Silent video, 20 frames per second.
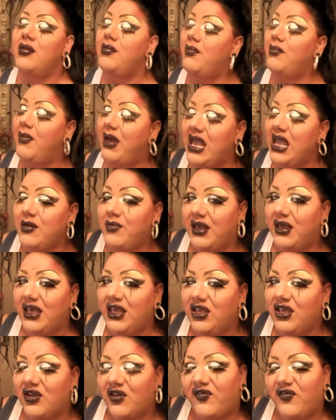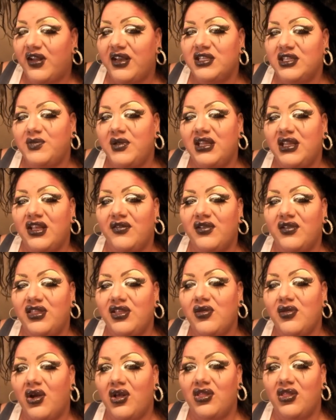Maybe your friend has been in love with
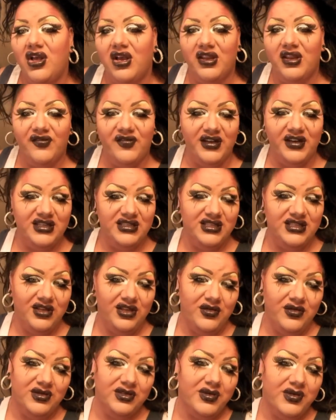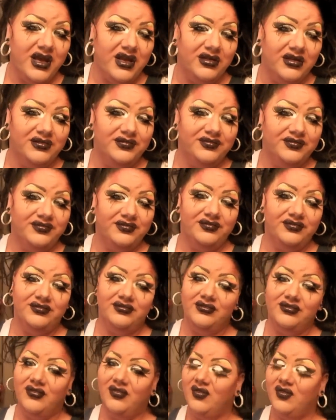you all along and afraid to tell you as well.
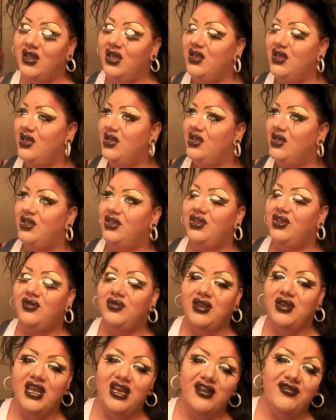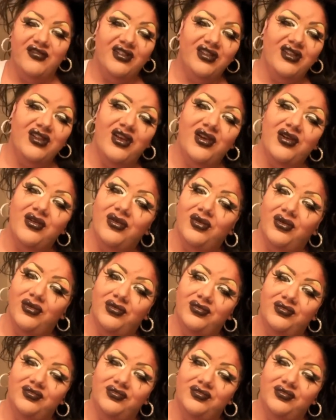You never know.